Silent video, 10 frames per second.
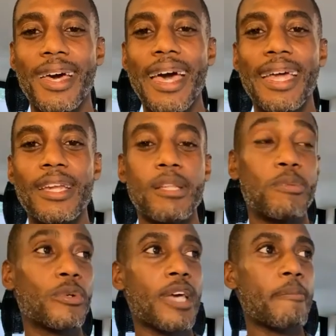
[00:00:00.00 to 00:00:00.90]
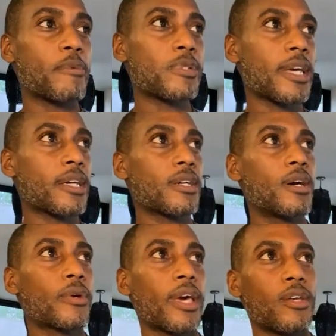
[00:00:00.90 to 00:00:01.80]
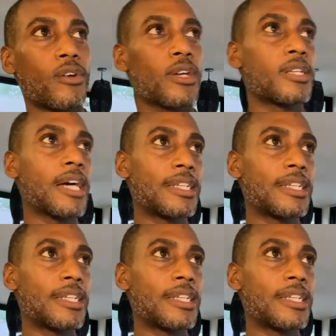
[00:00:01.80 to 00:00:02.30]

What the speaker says: And at the boot camp, it was like, okay, you're gonna die.